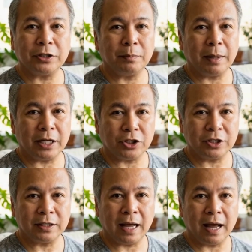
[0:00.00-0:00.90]
a
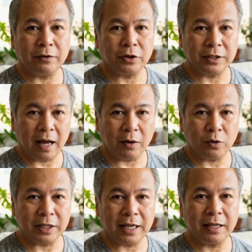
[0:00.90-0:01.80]
patient after
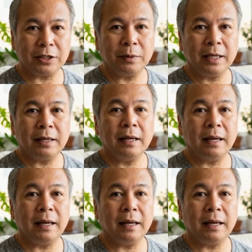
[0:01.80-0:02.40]
thyroidectomy,